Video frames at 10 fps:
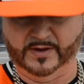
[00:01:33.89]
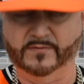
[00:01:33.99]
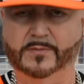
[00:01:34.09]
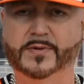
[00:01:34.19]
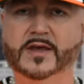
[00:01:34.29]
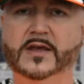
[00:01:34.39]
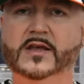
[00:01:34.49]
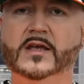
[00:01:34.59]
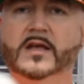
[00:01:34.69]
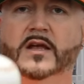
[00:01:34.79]
M V P
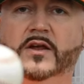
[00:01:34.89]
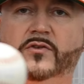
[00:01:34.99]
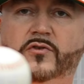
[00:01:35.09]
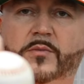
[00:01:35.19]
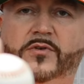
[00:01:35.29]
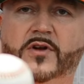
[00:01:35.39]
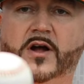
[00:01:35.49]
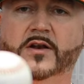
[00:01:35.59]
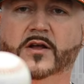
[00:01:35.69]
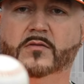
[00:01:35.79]
inscription
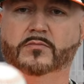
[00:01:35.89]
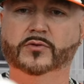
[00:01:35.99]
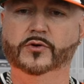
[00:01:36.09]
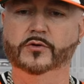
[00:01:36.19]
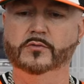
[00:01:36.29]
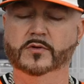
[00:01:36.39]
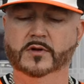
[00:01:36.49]
on it, done in blue.